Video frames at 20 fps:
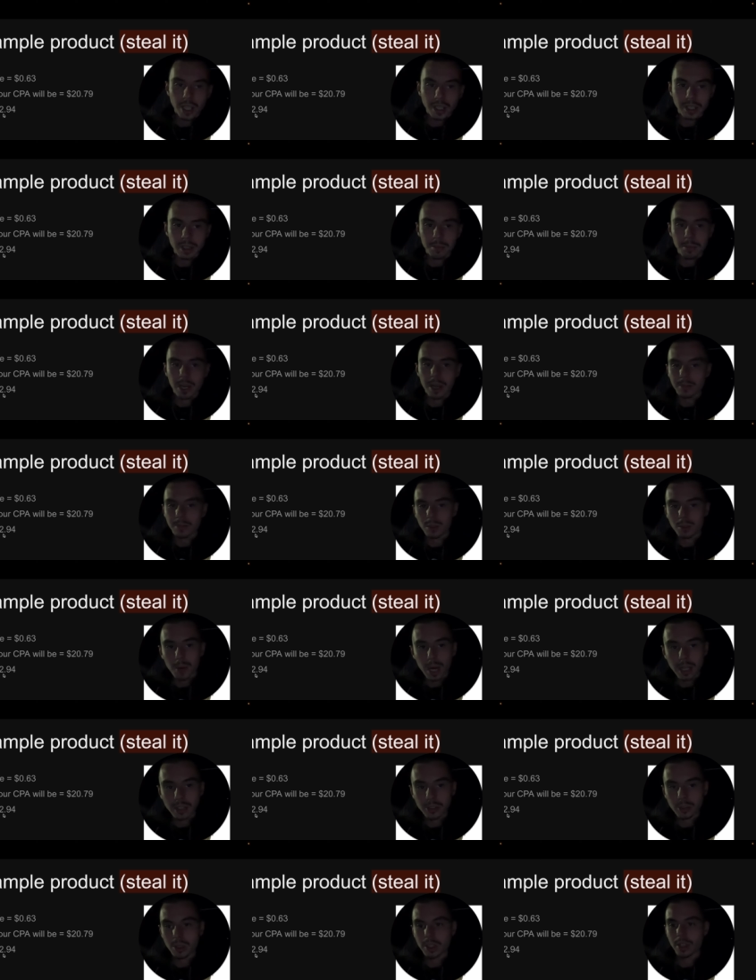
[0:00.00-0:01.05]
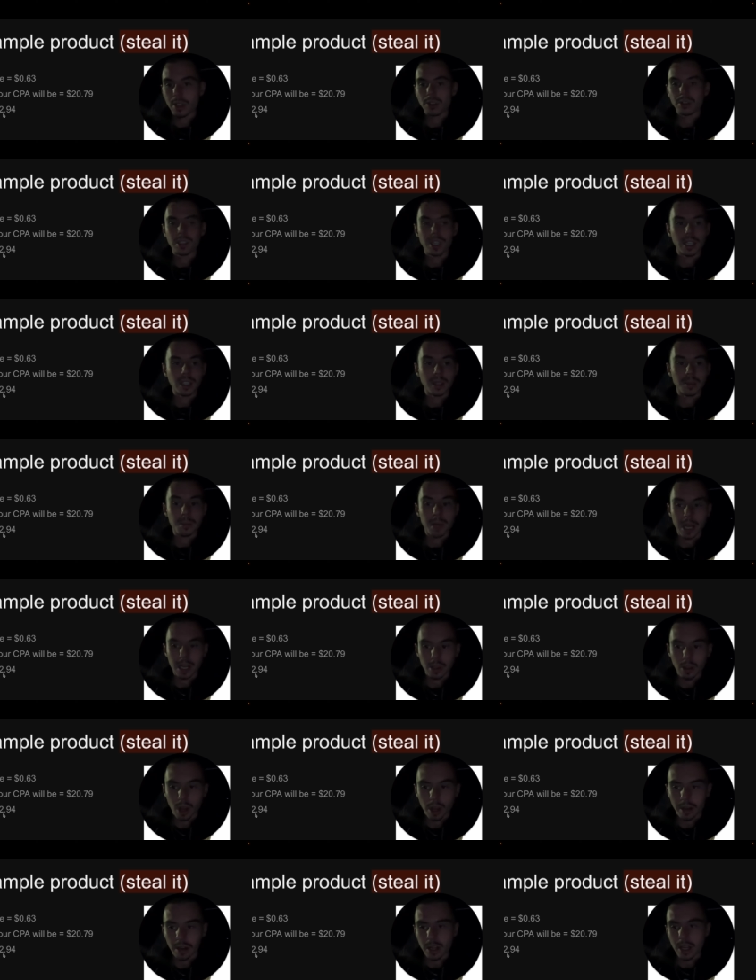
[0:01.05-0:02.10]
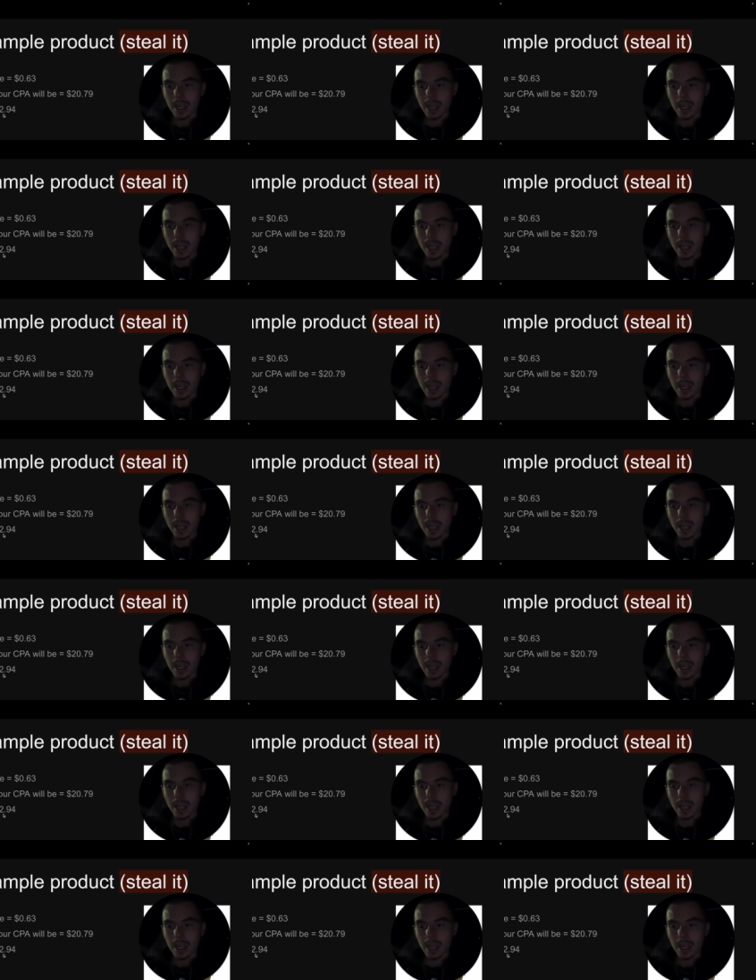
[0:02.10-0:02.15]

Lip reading: them by a few bucks, you can undercut them by a lot.